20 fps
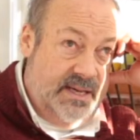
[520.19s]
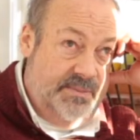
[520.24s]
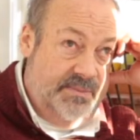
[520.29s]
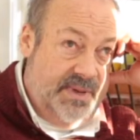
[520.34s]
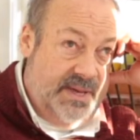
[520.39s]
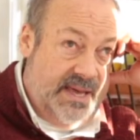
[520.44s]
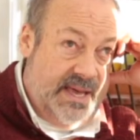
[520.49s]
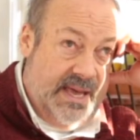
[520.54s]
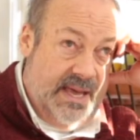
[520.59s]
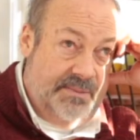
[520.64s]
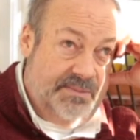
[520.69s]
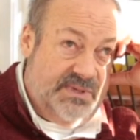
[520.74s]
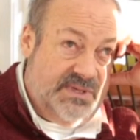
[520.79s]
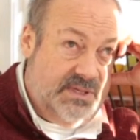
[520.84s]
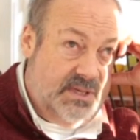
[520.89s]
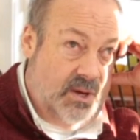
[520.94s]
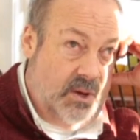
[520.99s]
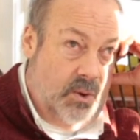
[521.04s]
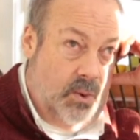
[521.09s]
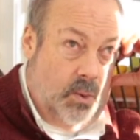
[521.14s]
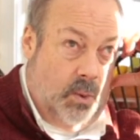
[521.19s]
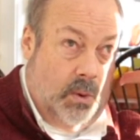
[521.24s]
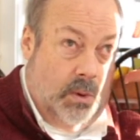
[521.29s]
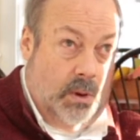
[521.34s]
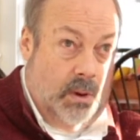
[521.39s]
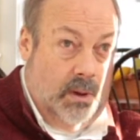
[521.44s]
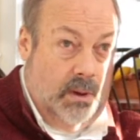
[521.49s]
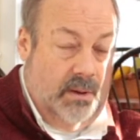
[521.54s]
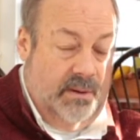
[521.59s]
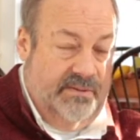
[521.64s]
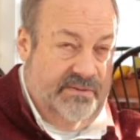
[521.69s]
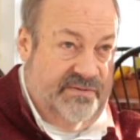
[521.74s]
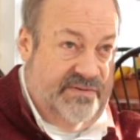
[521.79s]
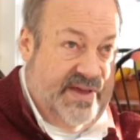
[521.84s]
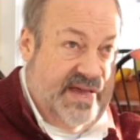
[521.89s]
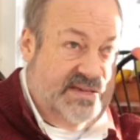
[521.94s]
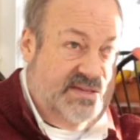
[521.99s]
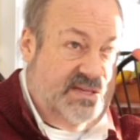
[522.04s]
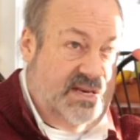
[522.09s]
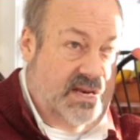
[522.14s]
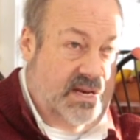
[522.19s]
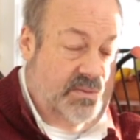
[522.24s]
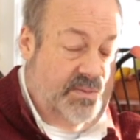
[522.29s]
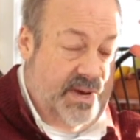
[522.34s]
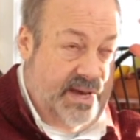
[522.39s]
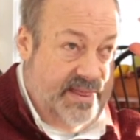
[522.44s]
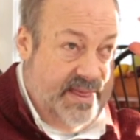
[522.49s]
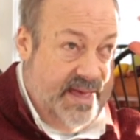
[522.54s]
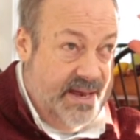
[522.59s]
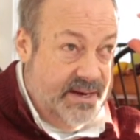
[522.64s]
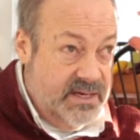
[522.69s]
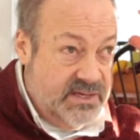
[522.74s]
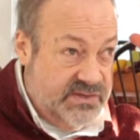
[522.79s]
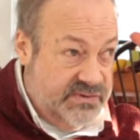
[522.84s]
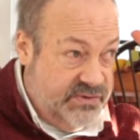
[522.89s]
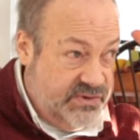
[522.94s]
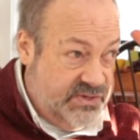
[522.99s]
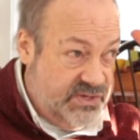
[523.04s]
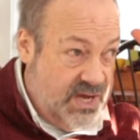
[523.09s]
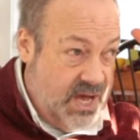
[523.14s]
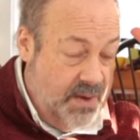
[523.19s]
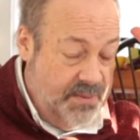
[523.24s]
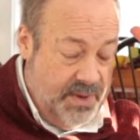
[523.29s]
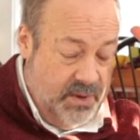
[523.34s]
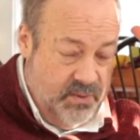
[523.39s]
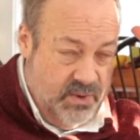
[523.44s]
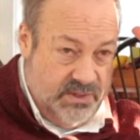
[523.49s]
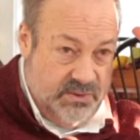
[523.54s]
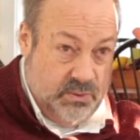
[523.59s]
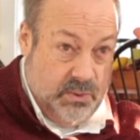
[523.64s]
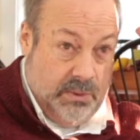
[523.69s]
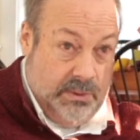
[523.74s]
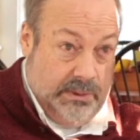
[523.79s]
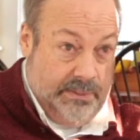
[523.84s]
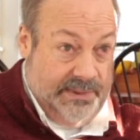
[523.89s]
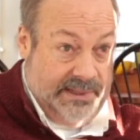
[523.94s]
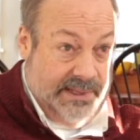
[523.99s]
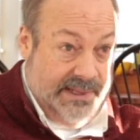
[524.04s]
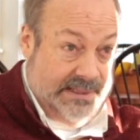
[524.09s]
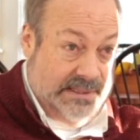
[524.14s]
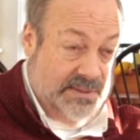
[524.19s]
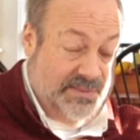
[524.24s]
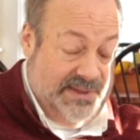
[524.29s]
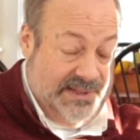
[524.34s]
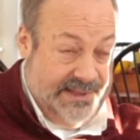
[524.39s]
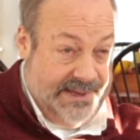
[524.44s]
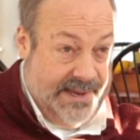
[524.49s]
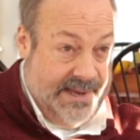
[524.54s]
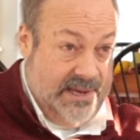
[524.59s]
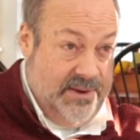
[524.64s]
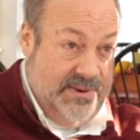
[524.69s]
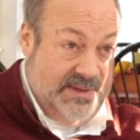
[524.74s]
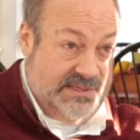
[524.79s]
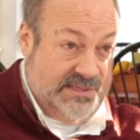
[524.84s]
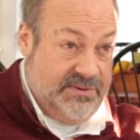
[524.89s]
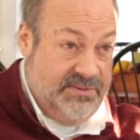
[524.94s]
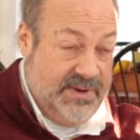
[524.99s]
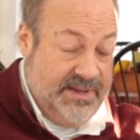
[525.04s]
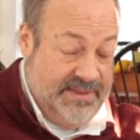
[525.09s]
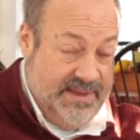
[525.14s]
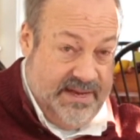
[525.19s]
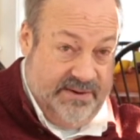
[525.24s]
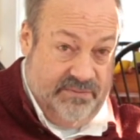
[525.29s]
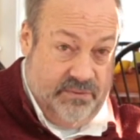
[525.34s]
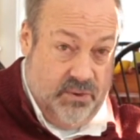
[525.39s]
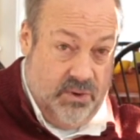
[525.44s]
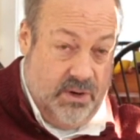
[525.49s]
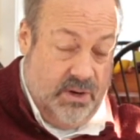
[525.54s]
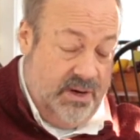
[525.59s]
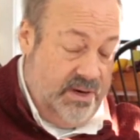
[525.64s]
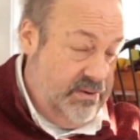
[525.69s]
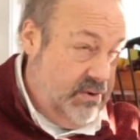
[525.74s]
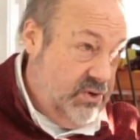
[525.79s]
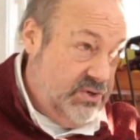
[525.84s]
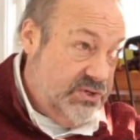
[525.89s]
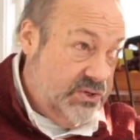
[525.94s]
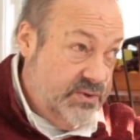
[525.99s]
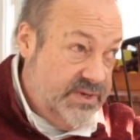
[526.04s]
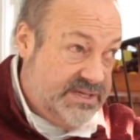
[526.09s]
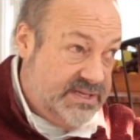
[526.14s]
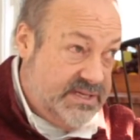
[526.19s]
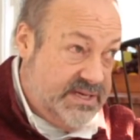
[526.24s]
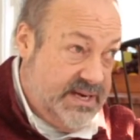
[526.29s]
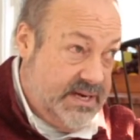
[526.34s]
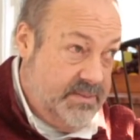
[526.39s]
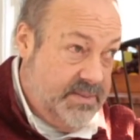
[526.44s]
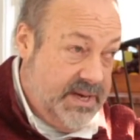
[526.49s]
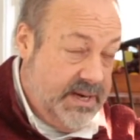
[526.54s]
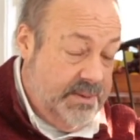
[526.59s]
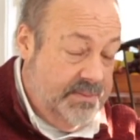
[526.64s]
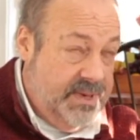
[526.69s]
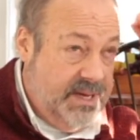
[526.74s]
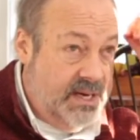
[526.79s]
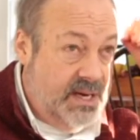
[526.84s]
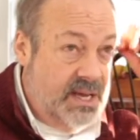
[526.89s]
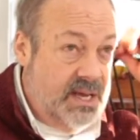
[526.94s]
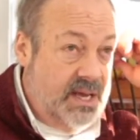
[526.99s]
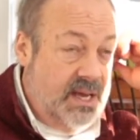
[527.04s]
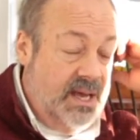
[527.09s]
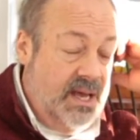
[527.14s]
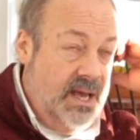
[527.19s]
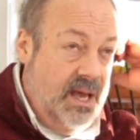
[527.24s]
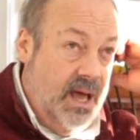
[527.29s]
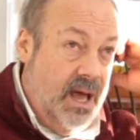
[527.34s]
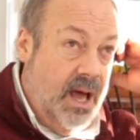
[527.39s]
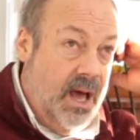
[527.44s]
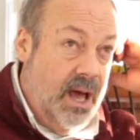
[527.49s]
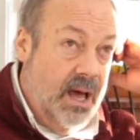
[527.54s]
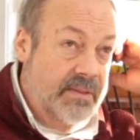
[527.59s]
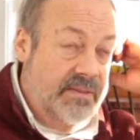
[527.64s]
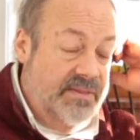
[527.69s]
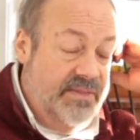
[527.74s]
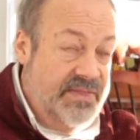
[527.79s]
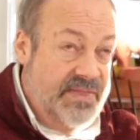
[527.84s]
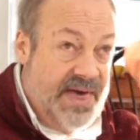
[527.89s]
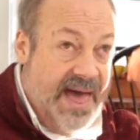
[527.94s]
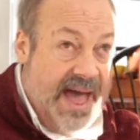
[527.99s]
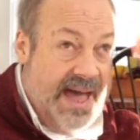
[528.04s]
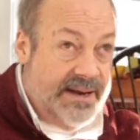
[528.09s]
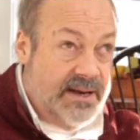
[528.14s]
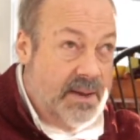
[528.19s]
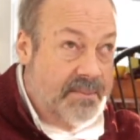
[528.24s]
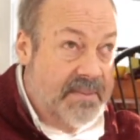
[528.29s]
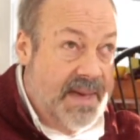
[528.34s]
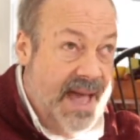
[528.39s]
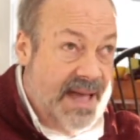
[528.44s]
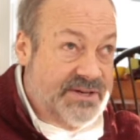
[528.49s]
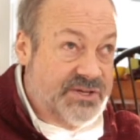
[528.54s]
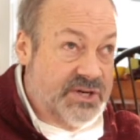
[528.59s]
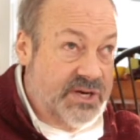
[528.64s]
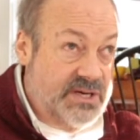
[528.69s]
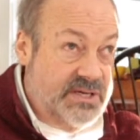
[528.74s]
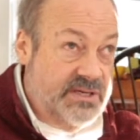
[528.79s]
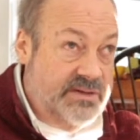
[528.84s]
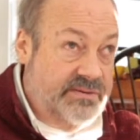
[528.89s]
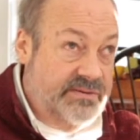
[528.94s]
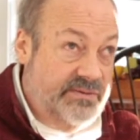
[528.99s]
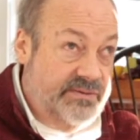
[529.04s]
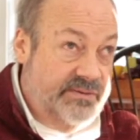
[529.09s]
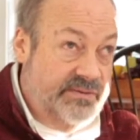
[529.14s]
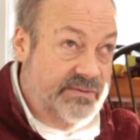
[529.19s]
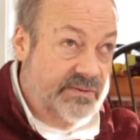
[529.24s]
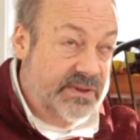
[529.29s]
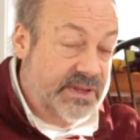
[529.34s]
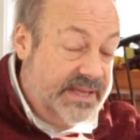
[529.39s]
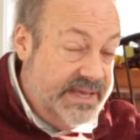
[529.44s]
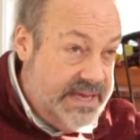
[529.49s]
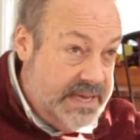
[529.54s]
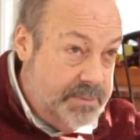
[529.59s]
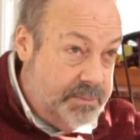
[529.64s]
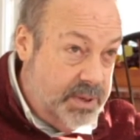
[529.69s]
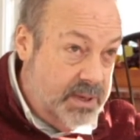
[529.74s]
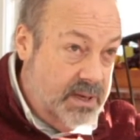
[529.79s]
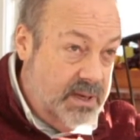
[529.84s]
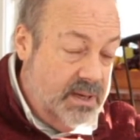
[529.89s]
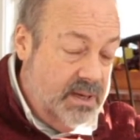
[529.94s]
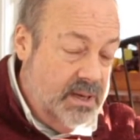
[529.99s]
he became so fascinated by that, and his first comment was, well, what would it be like to be the guy who has to run that for her? And of course there isn't anybody, but that imaginative leap